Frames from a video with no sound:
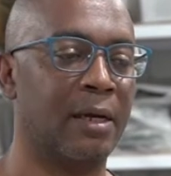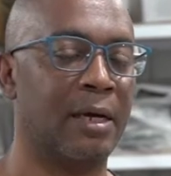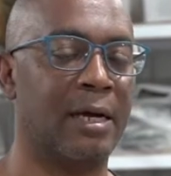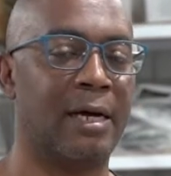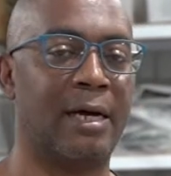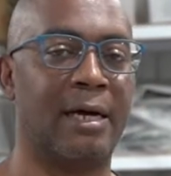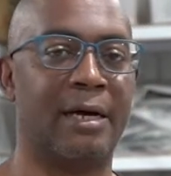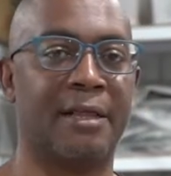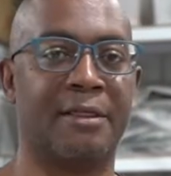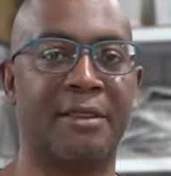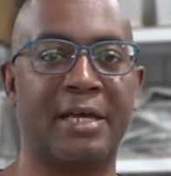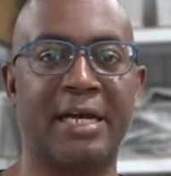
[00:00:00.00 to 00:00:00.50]

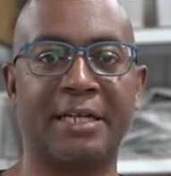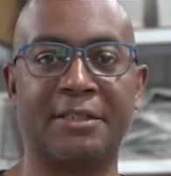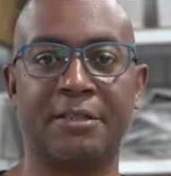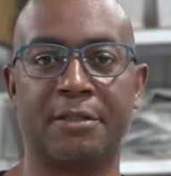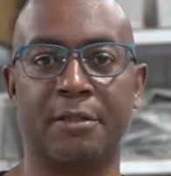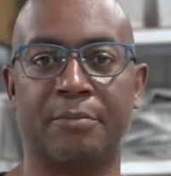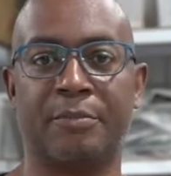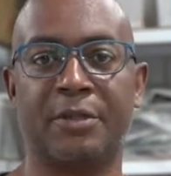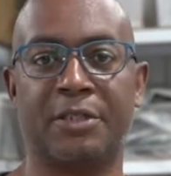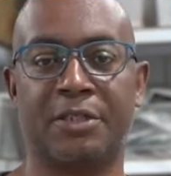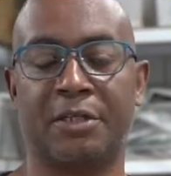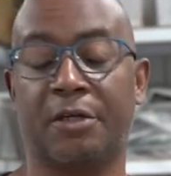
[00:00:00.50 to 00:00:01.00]
That's
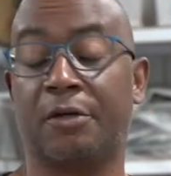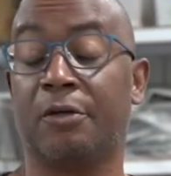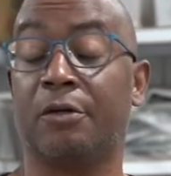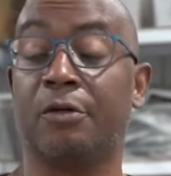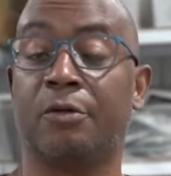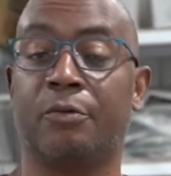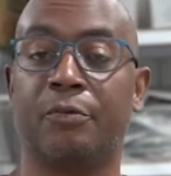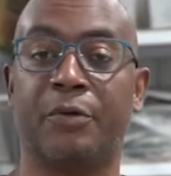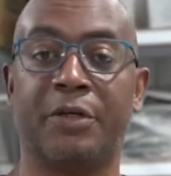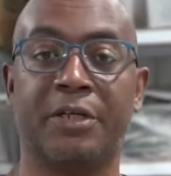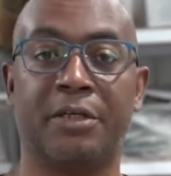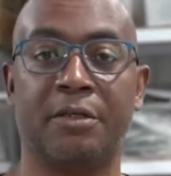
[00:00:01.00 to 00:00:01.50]
the
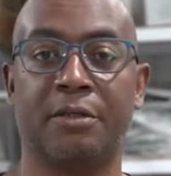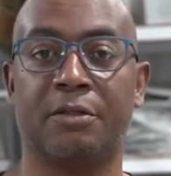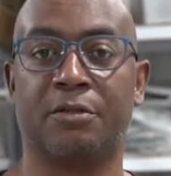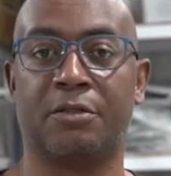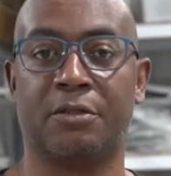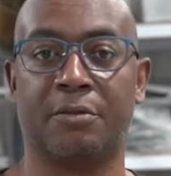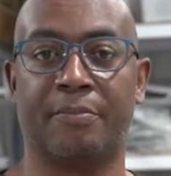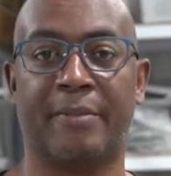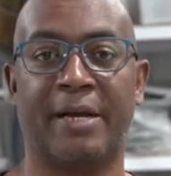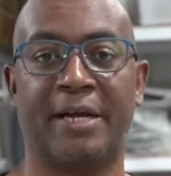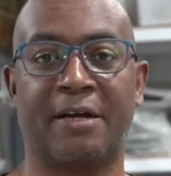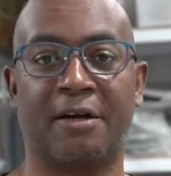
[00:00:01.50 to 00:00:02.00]
material we use
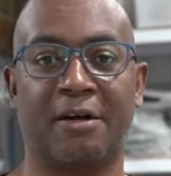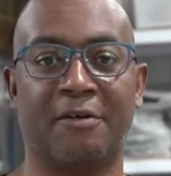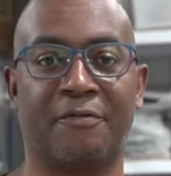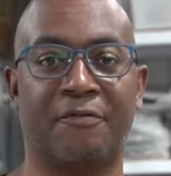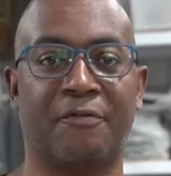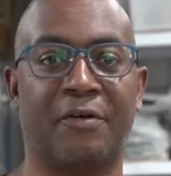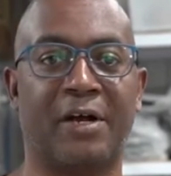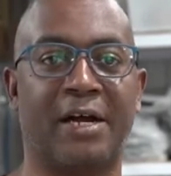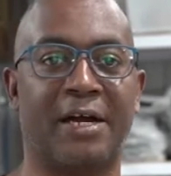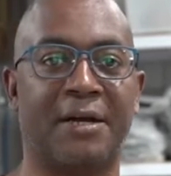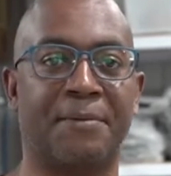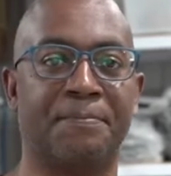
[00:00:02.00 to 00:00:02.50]
to make our
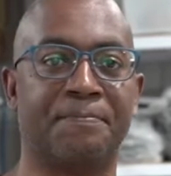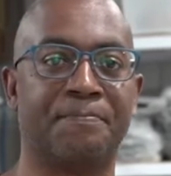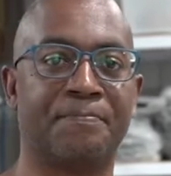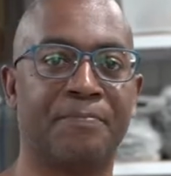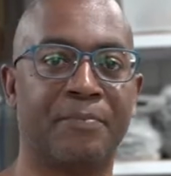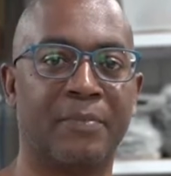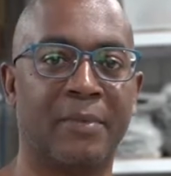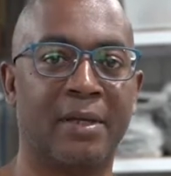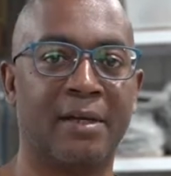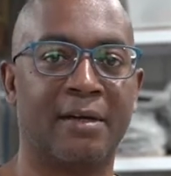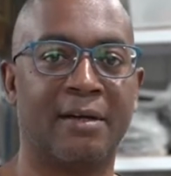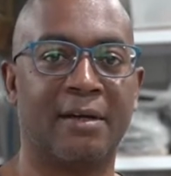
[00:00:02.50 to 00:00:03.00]
frame.
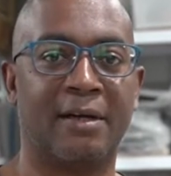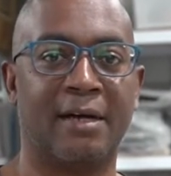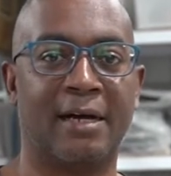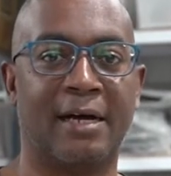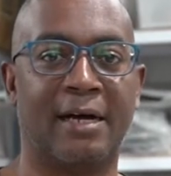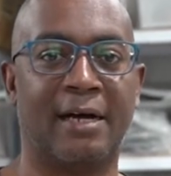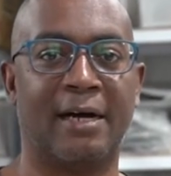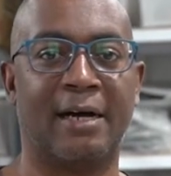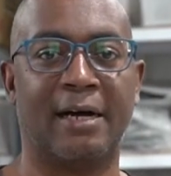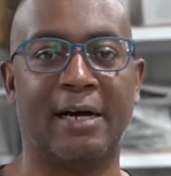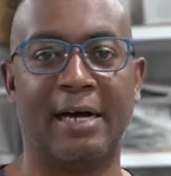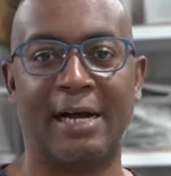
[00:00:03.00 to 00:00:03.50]

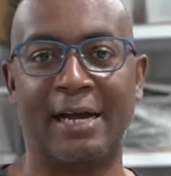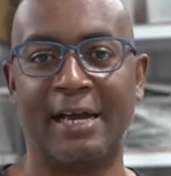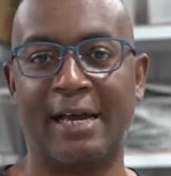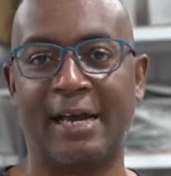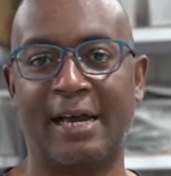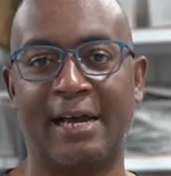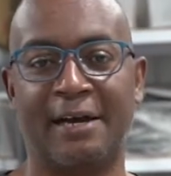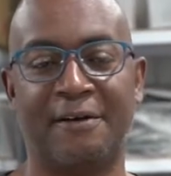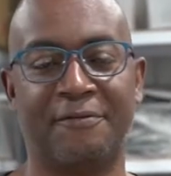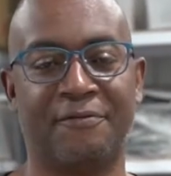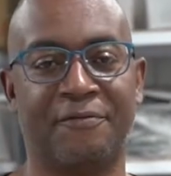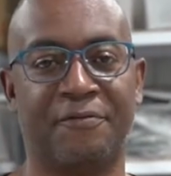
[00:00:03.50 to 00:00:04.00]
I
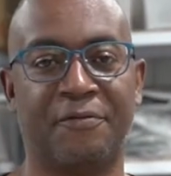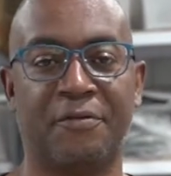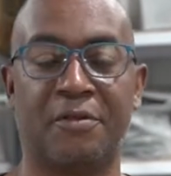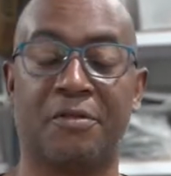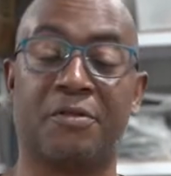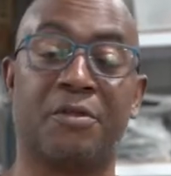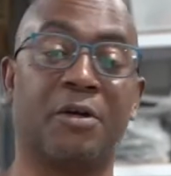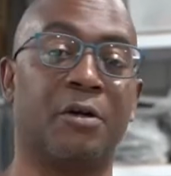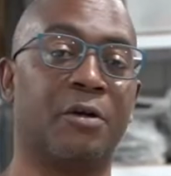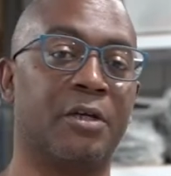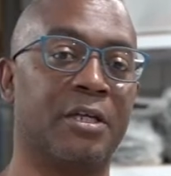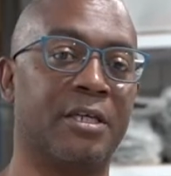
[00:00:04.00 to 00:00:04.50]
have
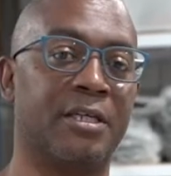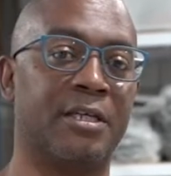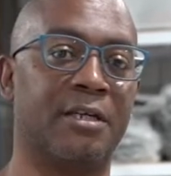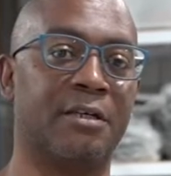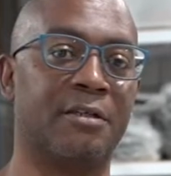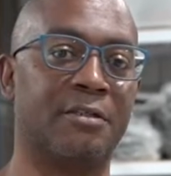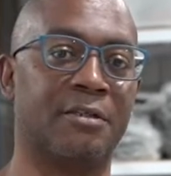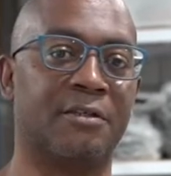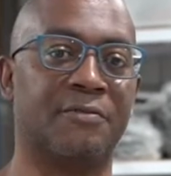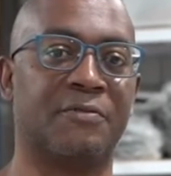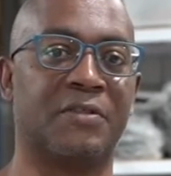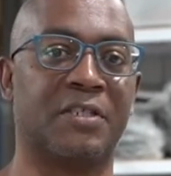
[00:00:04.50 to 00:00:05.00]
30
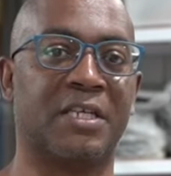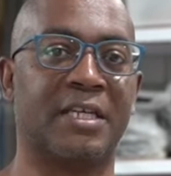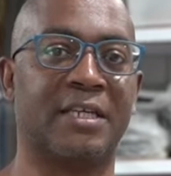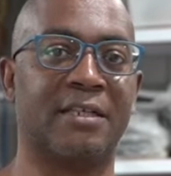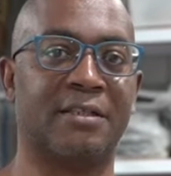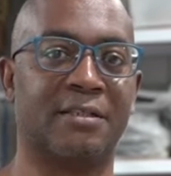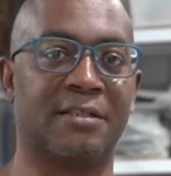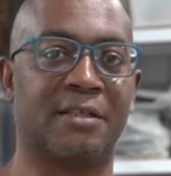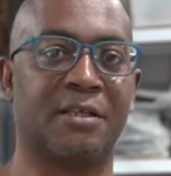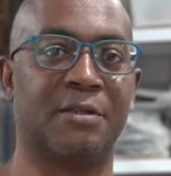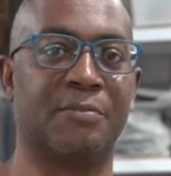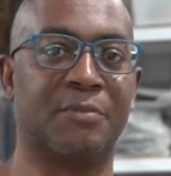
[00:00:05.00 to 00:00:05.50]
years of
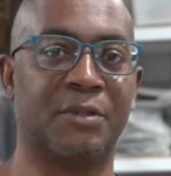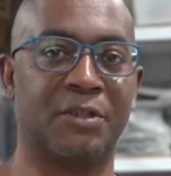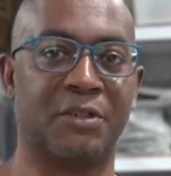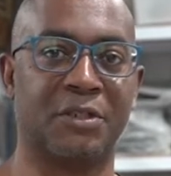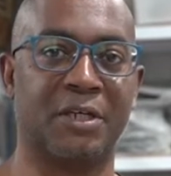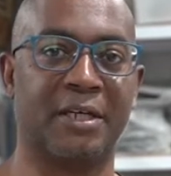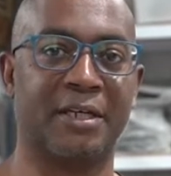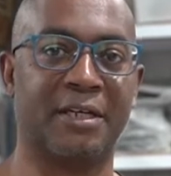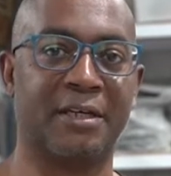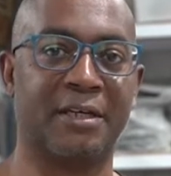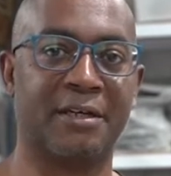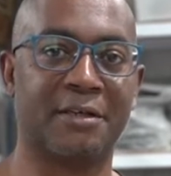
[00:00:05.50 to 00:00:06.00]
CNC
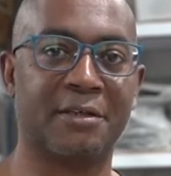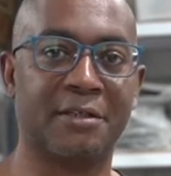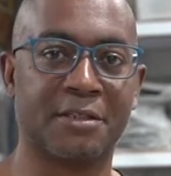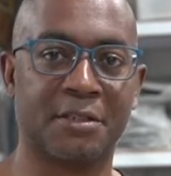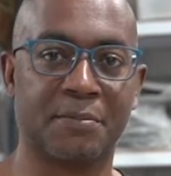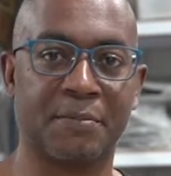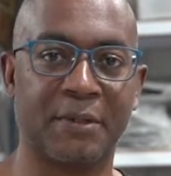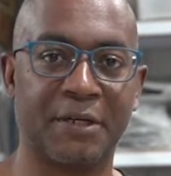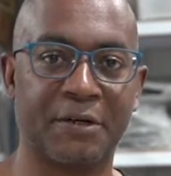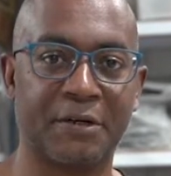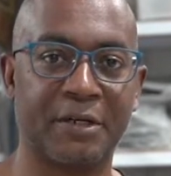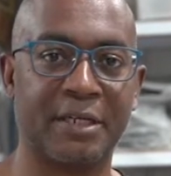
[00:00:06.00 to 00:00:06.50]
machining
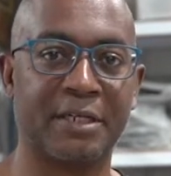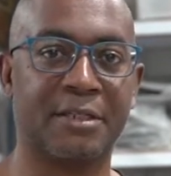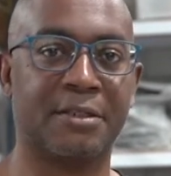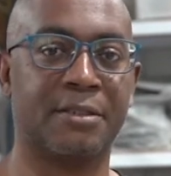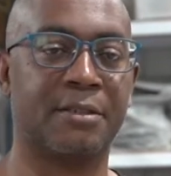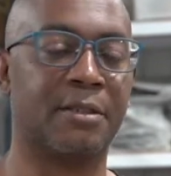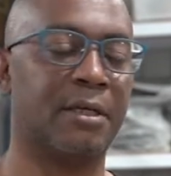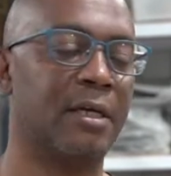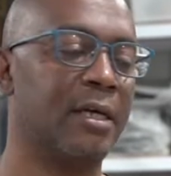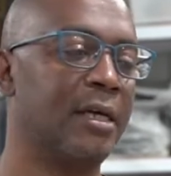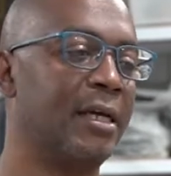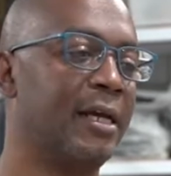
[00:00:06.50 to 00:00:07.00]

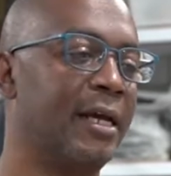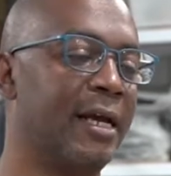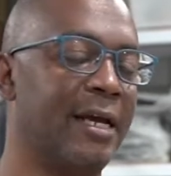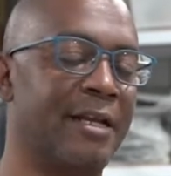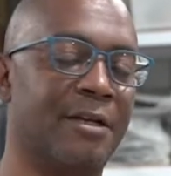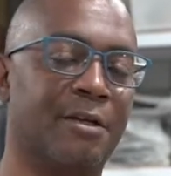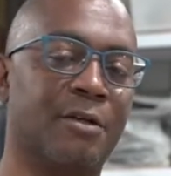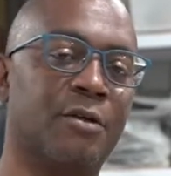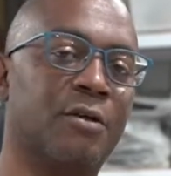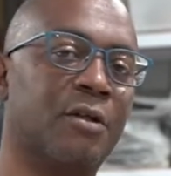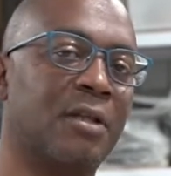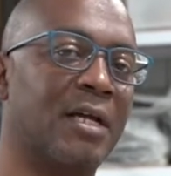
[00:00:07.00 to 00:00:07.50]
experience,
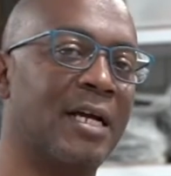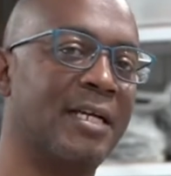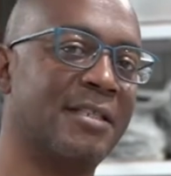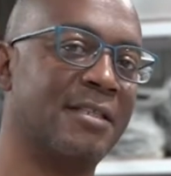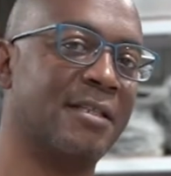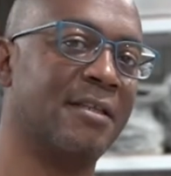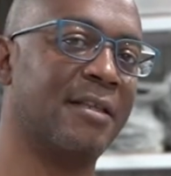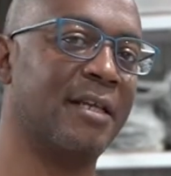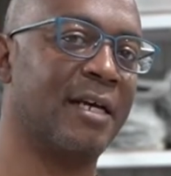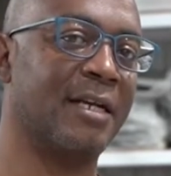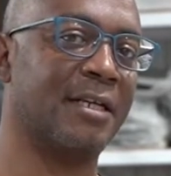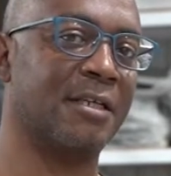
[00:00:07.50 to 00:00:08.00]
and
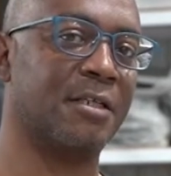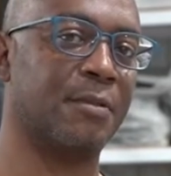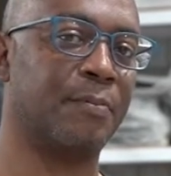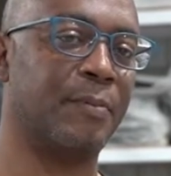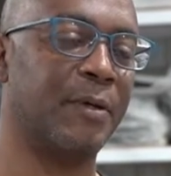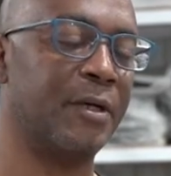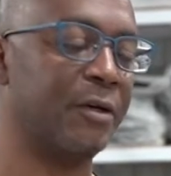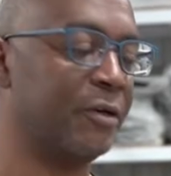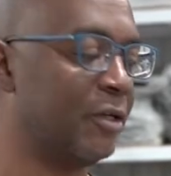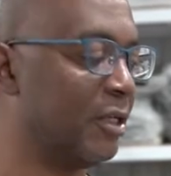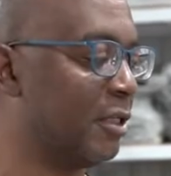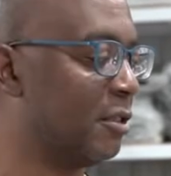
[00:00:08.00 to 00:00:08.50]
utilizing that
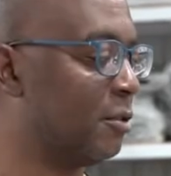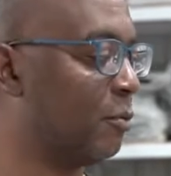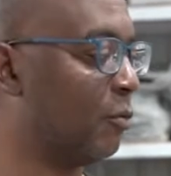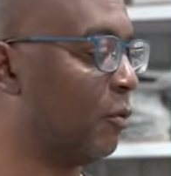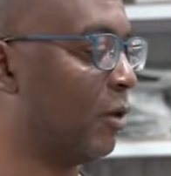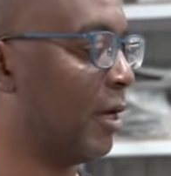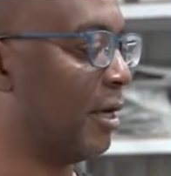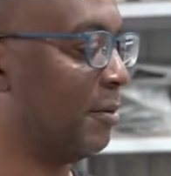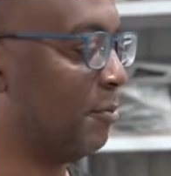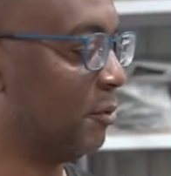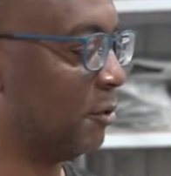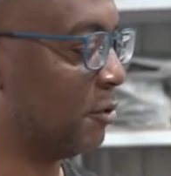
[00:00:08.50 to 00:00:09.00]
experience,
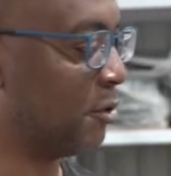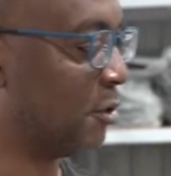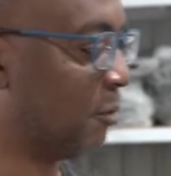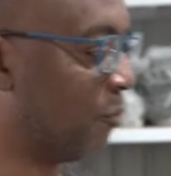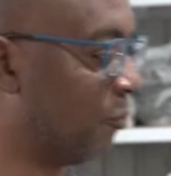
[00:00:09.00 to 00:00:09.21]
we're able to